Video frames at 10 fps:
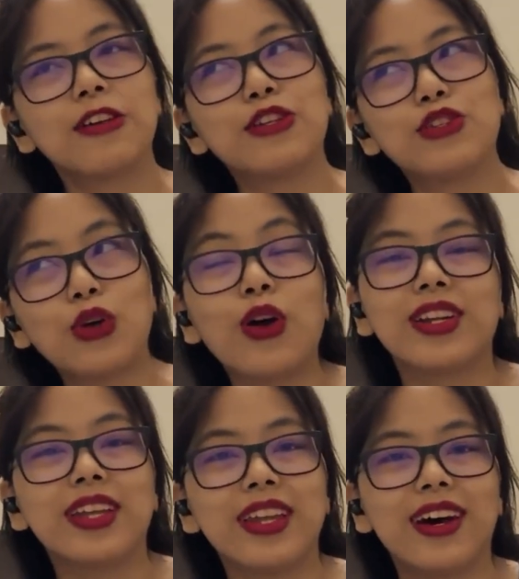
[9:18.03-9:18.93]

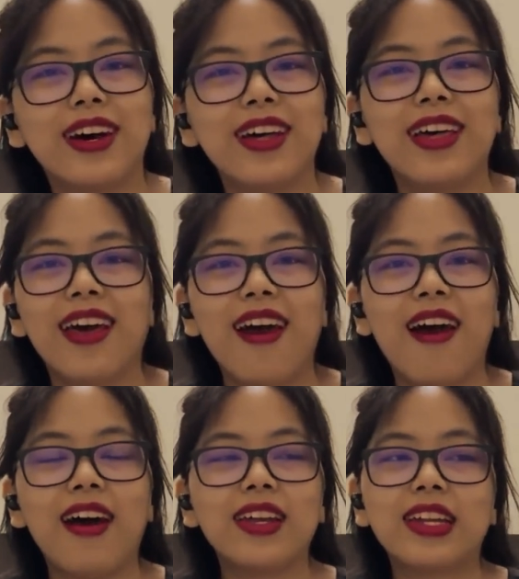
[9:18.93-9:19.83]
shorter than her,
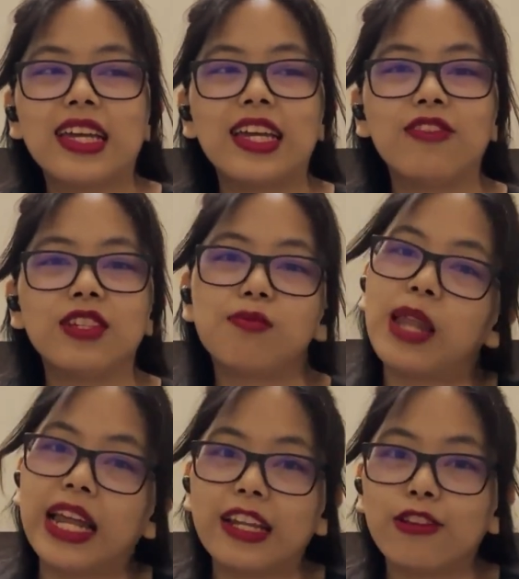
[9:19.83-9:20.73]
and he was
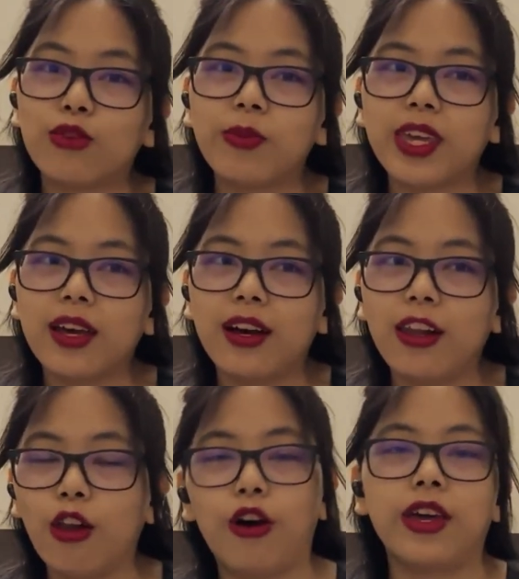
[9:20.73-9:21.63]
planning to be a
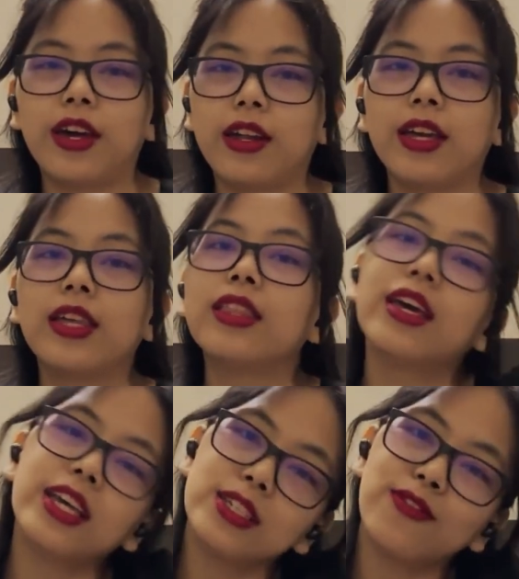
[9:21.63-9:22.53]
lawyer in
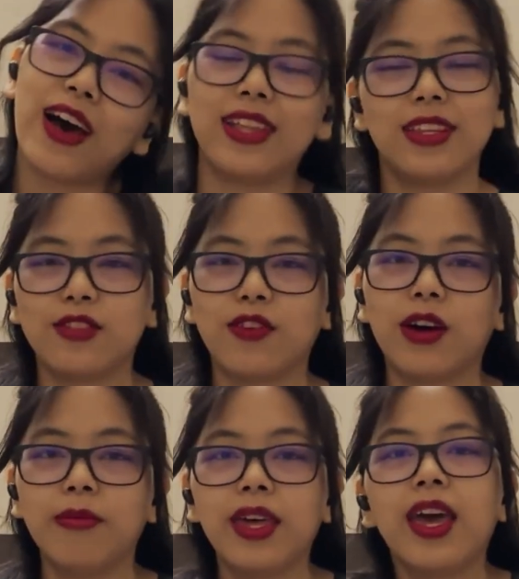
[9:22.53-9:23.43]
his father's
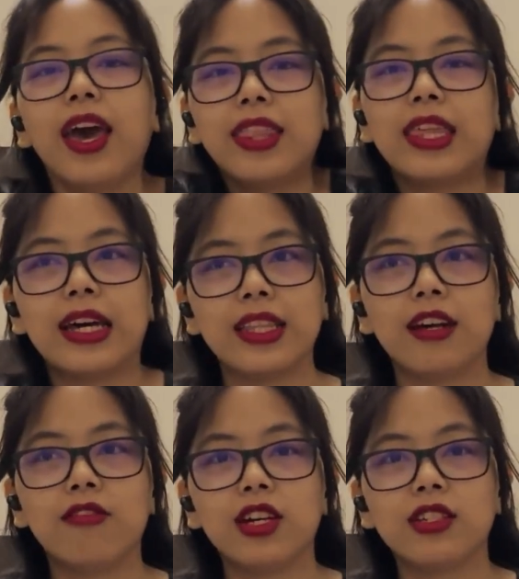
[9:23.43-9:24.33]
firm, and the
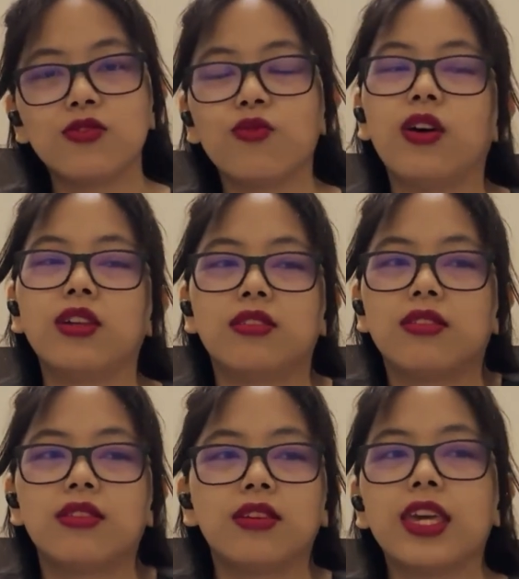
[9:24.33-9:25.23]
other was
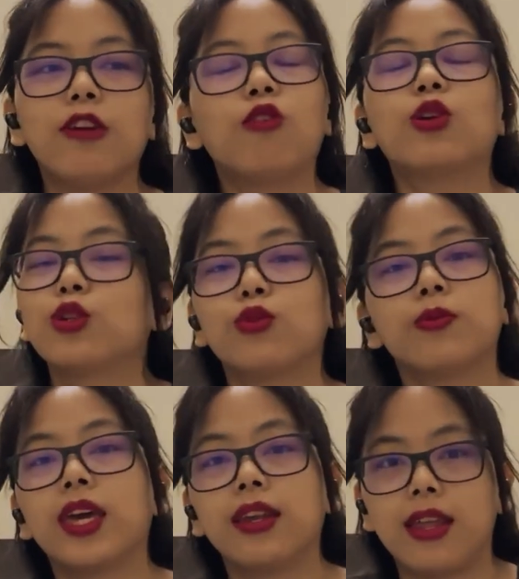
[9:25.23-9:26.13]
he wanted to
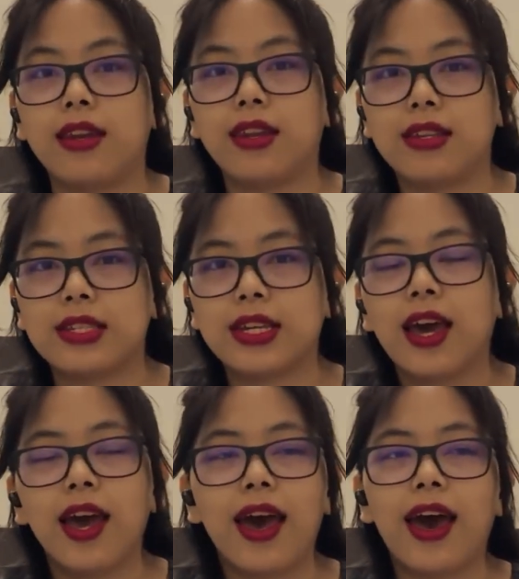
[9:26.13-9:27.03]
be a dentist.
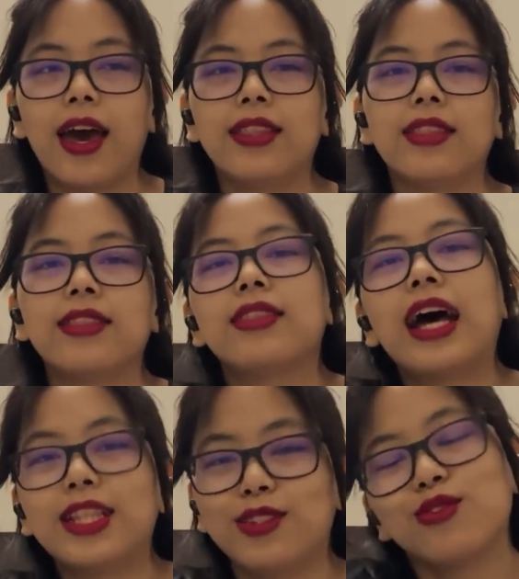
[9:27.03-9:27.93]
And
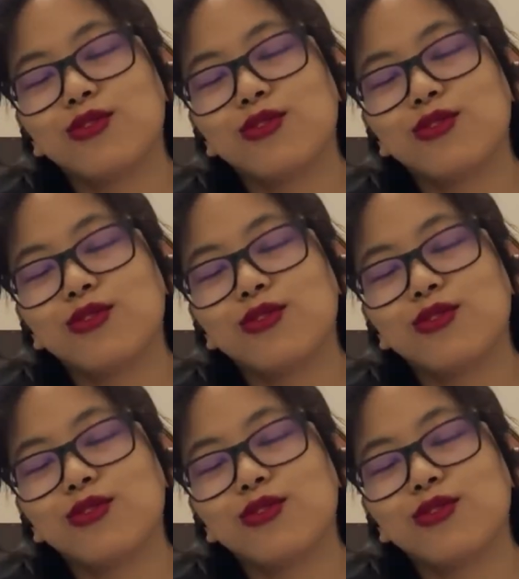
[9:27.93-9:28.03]
that